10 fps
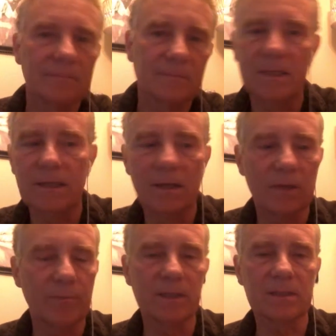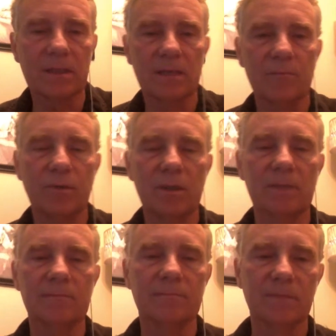any other place I could put it. Yeah, I
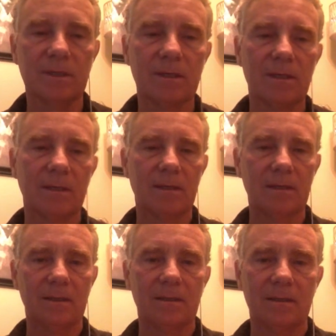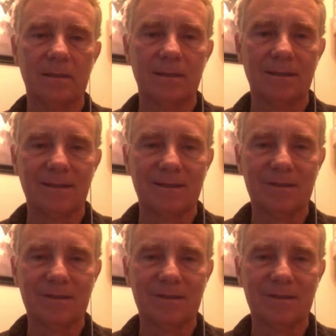should do the same. It's